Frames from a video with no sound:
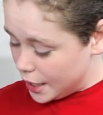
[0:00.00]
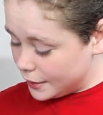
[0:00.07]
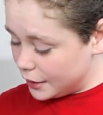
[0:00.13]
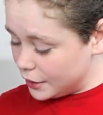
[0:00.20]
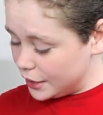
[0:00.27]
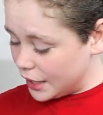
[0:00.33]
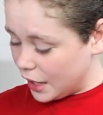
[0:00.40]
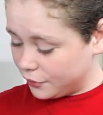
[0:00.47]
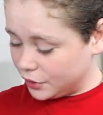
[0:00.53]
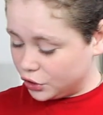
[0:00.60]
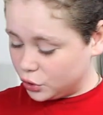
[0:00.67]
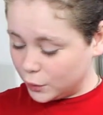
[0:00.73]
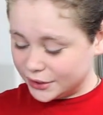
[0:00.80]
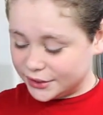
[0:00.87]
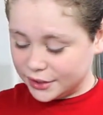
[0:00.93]
And then you have the
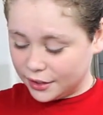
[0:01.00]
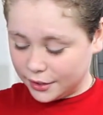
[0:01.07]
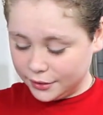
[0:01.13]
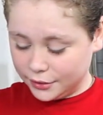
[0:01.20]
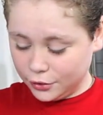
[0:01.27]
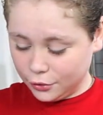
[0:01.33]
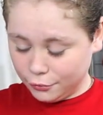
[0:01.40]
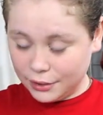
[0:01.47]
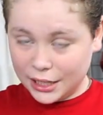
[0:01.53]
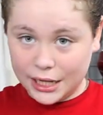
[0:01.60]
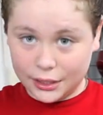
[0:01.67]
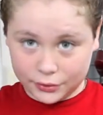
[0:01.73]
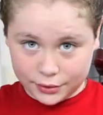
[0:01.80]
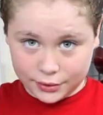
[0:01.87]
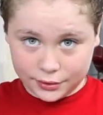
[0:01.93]
twist-on, they're
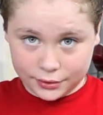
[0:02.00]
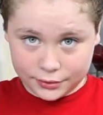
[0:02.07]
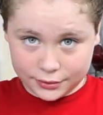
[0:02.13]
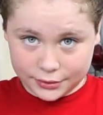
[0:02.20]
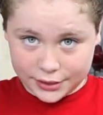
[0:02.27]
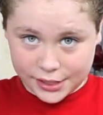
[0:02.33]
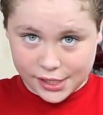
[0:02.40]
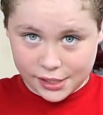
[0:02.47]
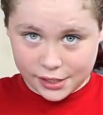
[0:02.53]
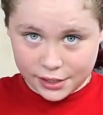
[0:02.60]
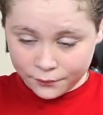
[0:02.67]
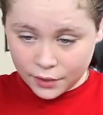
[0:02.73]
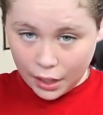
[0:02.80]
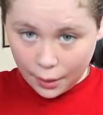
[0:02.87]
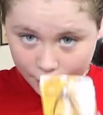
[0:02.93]
round. See?
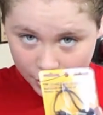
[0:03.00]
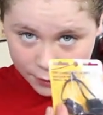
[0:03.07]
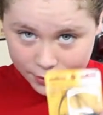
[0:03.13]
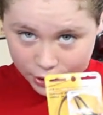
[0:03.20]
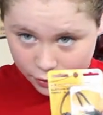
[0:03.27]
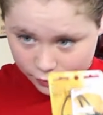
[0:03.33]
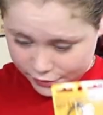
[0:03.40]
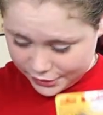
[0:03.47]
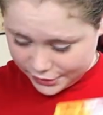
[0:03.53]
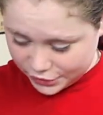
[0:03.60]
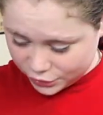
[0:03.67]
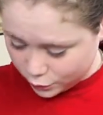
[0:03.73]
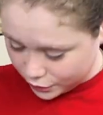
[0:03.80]
I'm gonna be using this